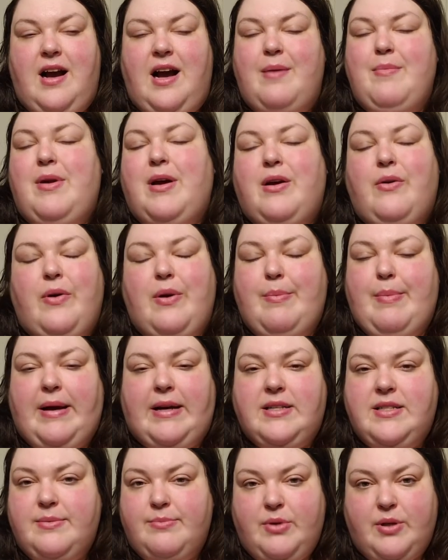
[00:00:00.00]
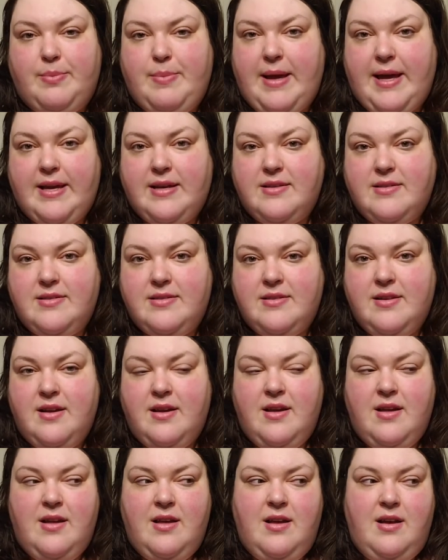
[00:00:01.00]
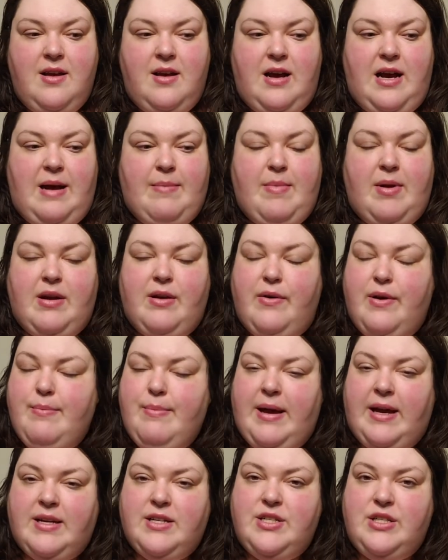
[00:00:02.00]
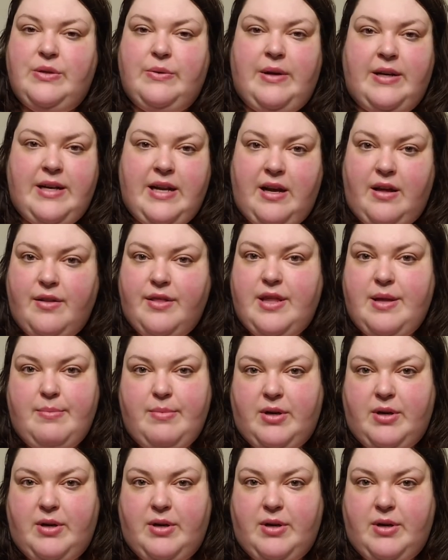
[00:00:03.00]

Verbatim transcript: I'm not going back to mukbangs. I'm not going back to unhealthy